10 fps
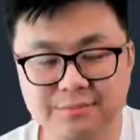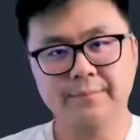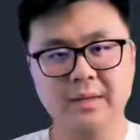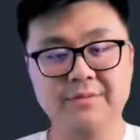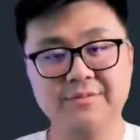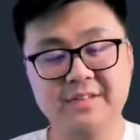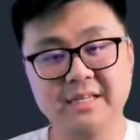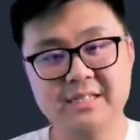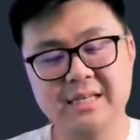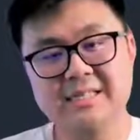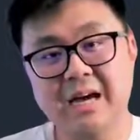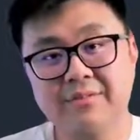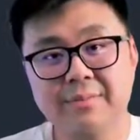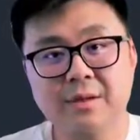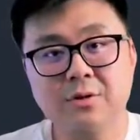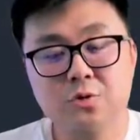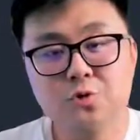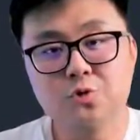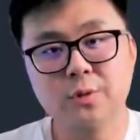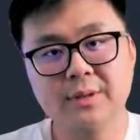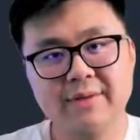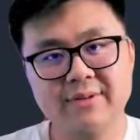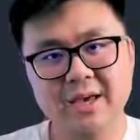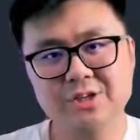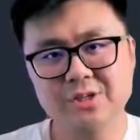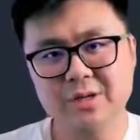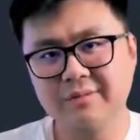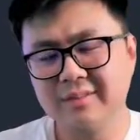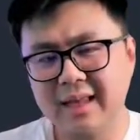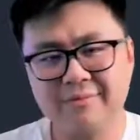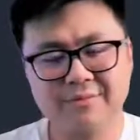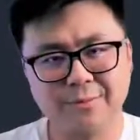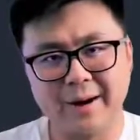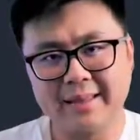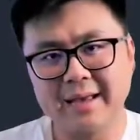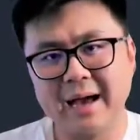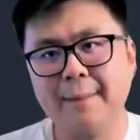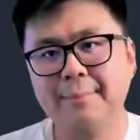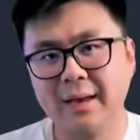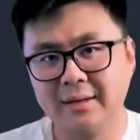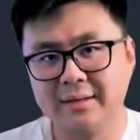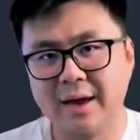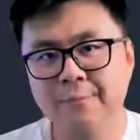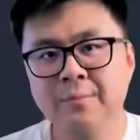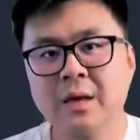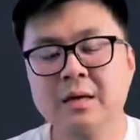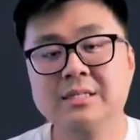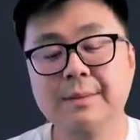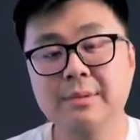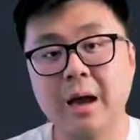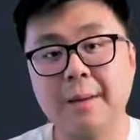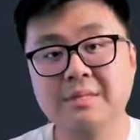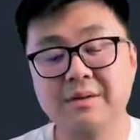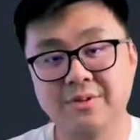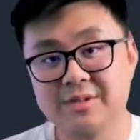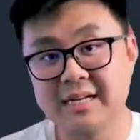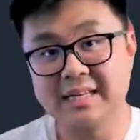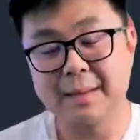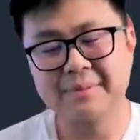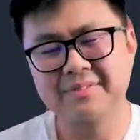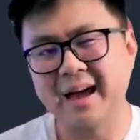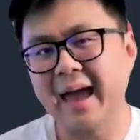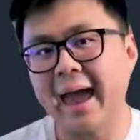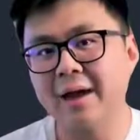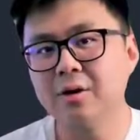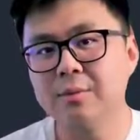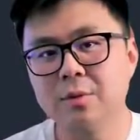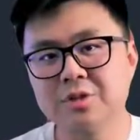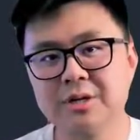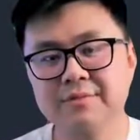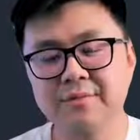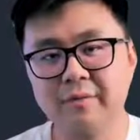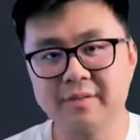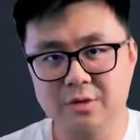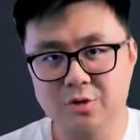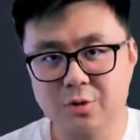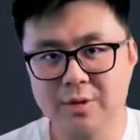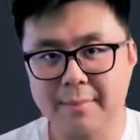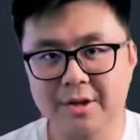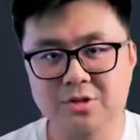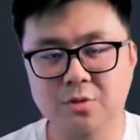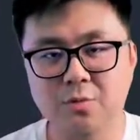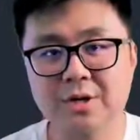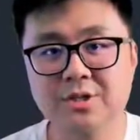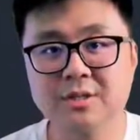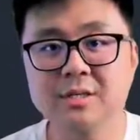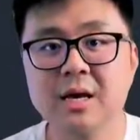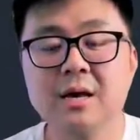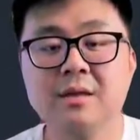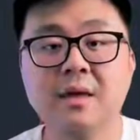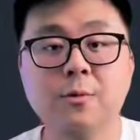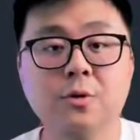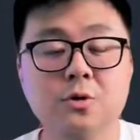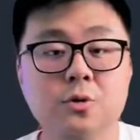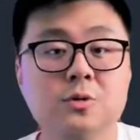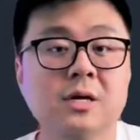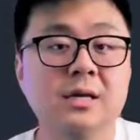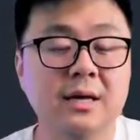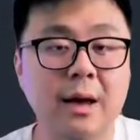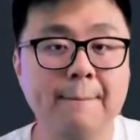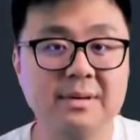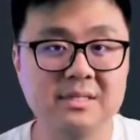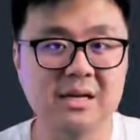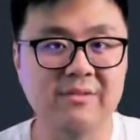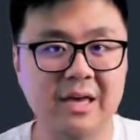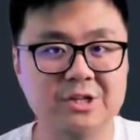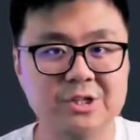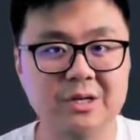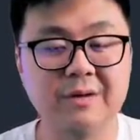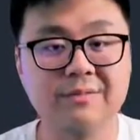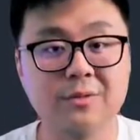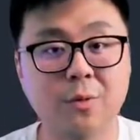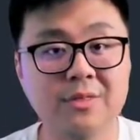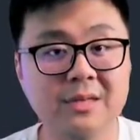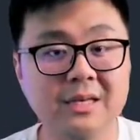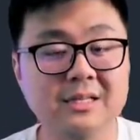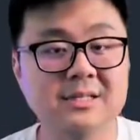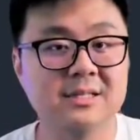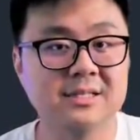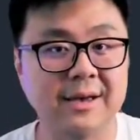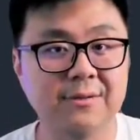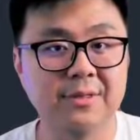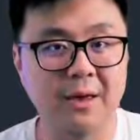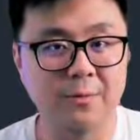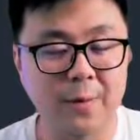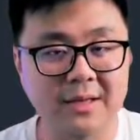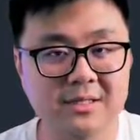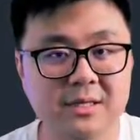In physics, aside from the usual navigation of left, right, up, and down, sometimes if there's any type of diagonal motion involved in two-dimensional questions, they will use the compass navigation of north, east, south, and west.